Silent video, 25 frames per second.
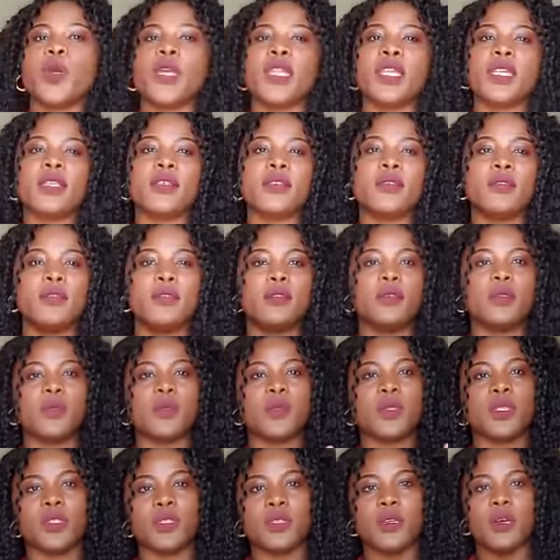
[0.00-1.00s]
Winners
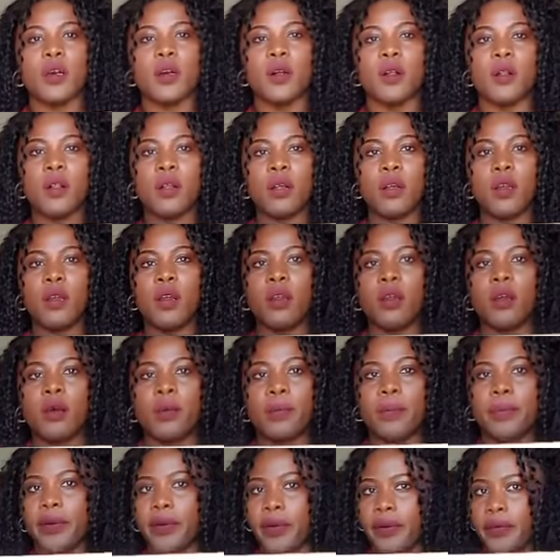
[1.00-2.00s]
do sell
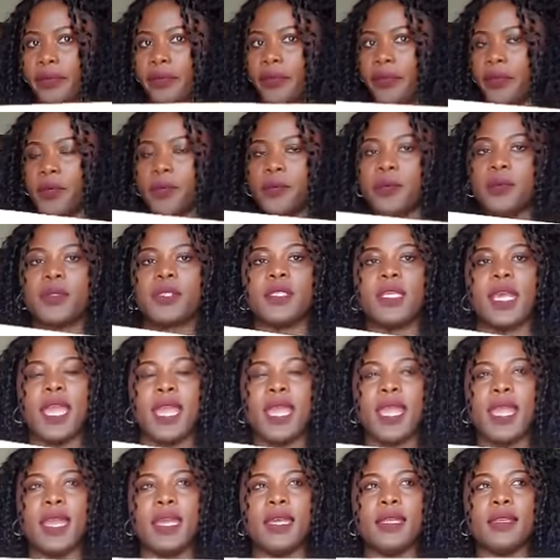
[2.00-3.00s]
perfumes,
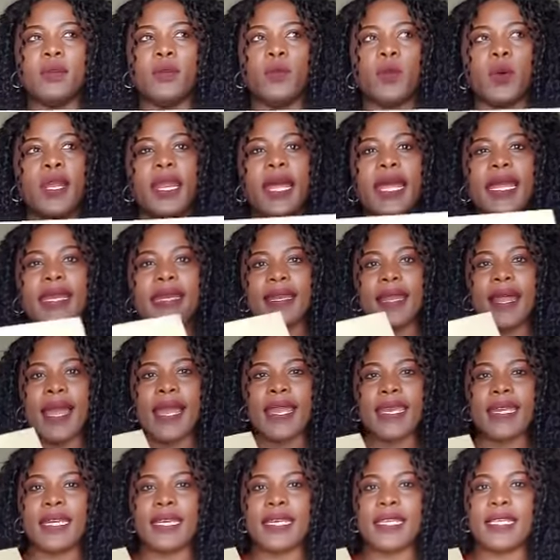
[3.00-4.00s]
and what I
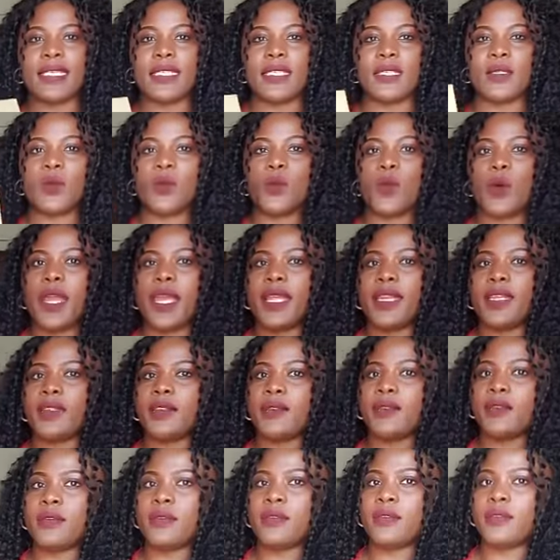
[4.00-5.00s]
like is
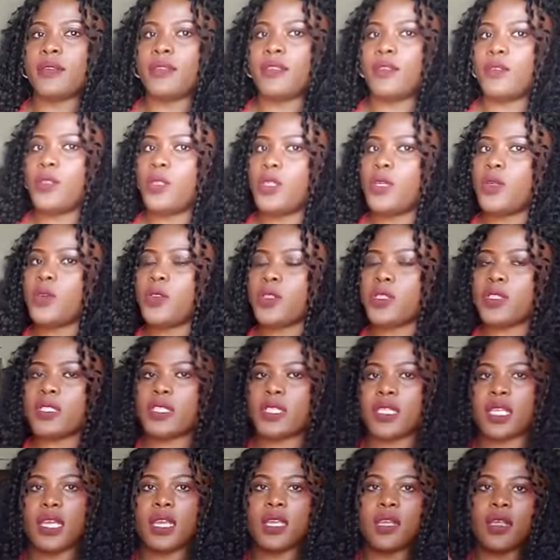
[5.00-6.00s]
when you
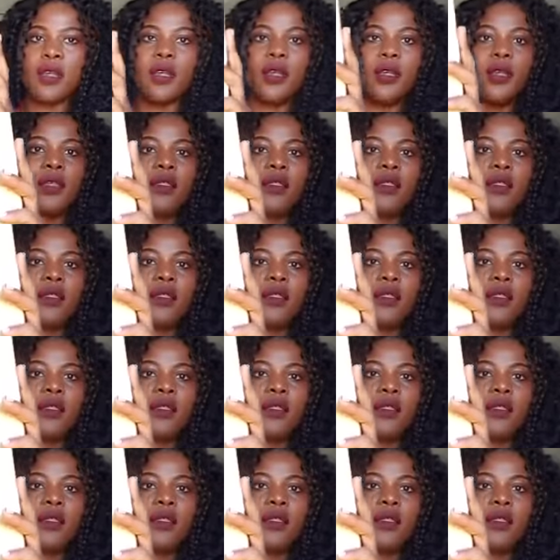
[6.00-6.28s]
see